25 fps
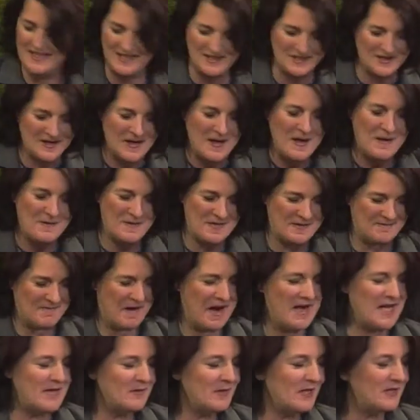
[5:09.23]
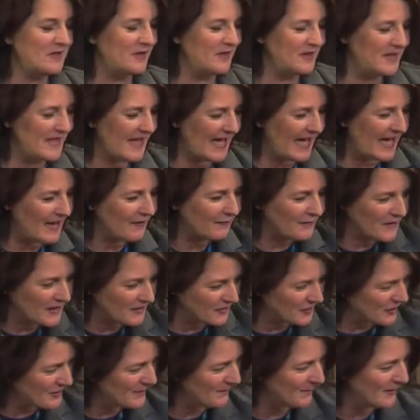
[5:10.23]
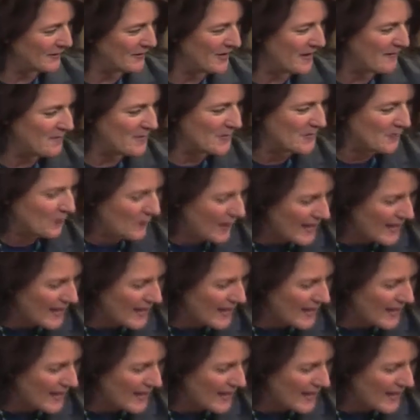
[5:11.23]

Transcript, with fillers: need with money we don't have that just becomes yes.